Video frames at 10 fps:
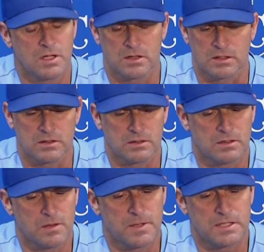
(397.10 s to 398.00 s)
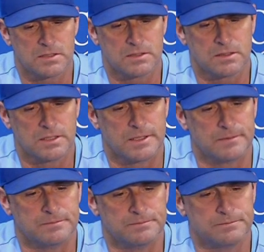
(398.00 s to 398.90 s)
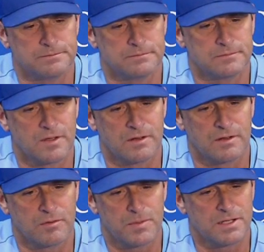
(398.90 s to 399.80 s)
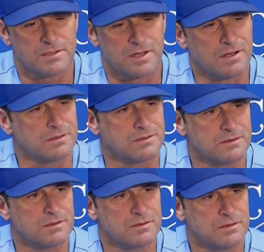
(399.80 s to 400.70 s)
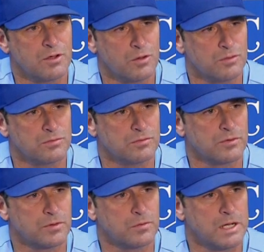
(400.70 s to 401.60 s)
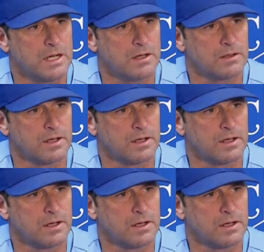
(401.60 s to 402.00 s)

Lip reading: Yeah, the clubhouse, everybody's kind of known for a while,